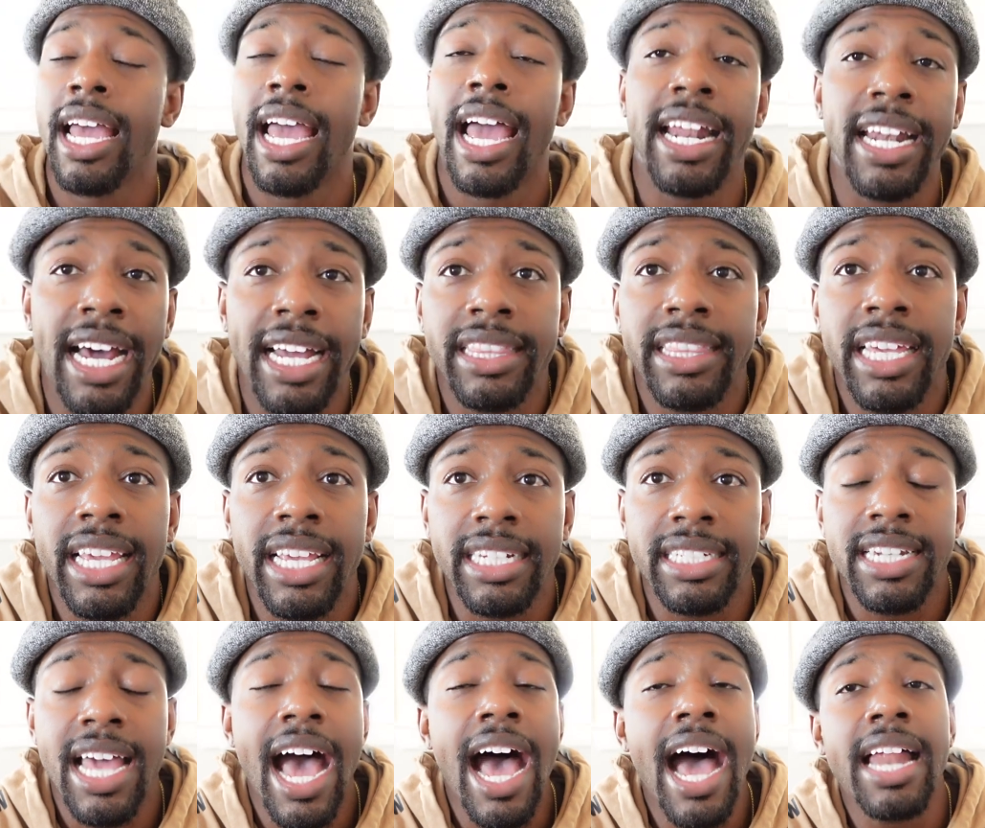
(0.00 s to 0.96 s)
And I
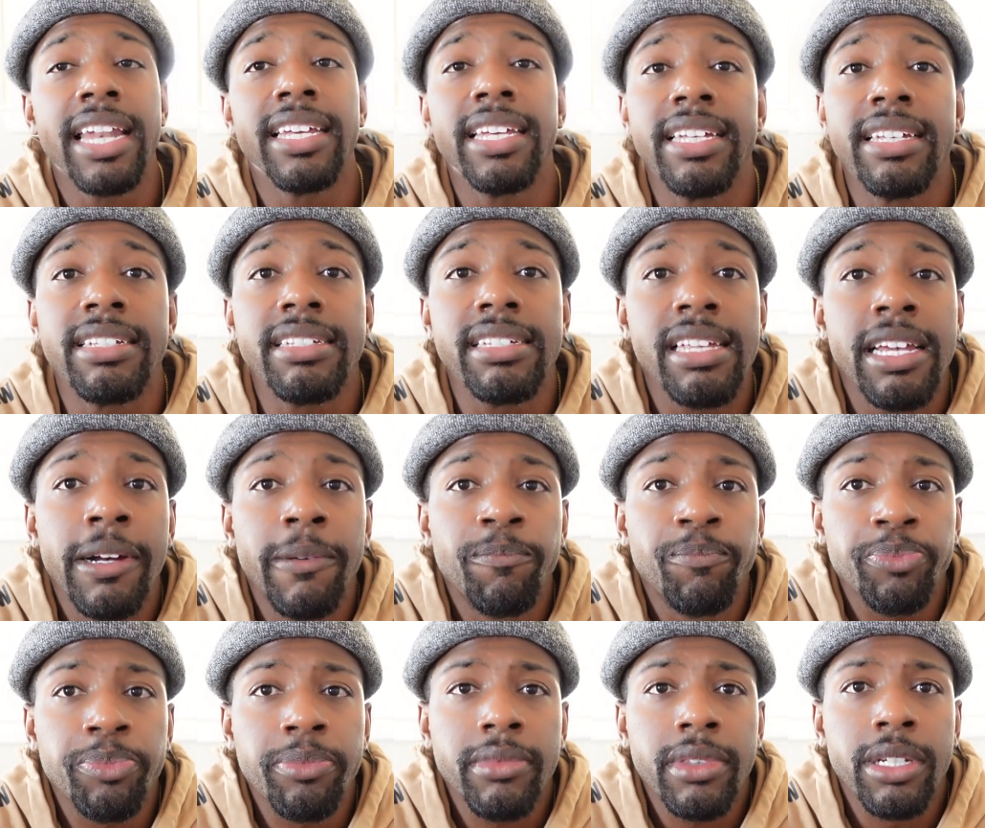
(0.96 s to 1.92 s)
think that is,
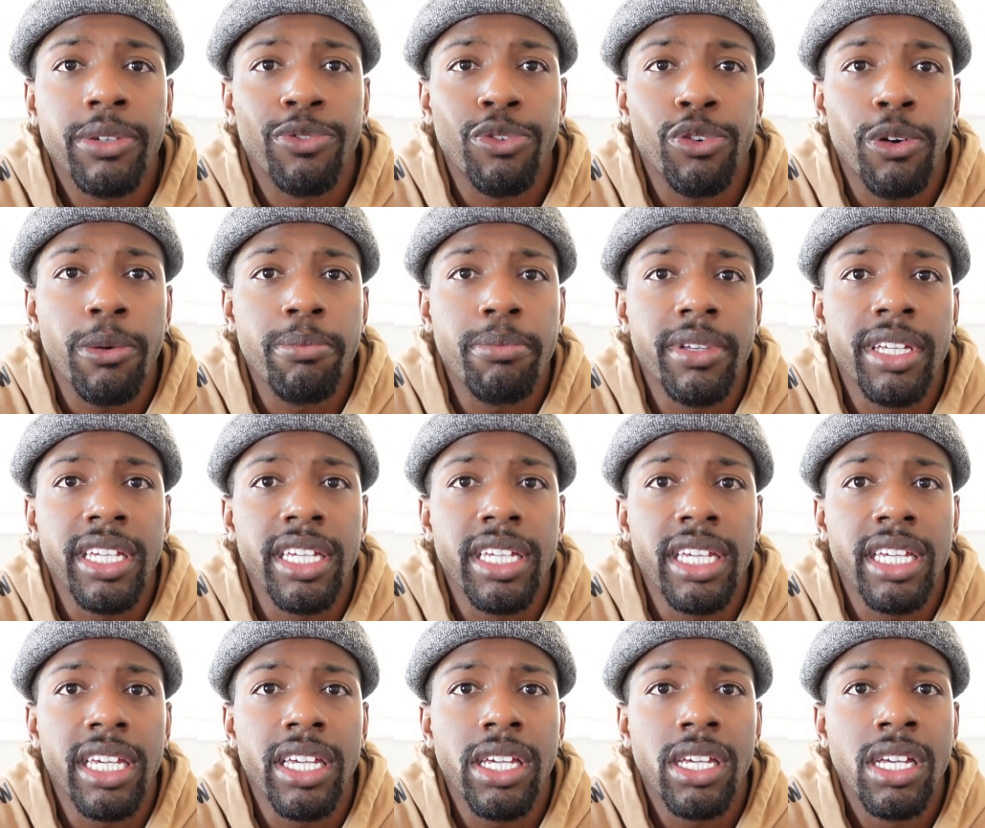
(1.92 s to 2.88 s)
for
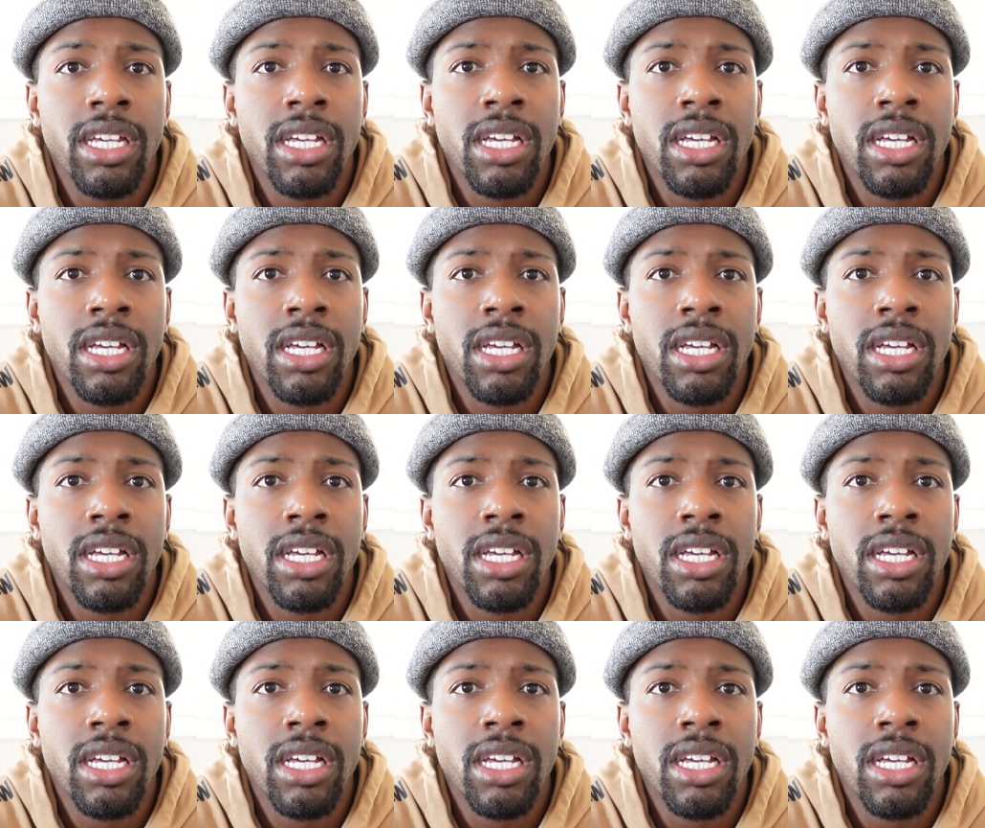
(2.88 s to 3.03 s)
me,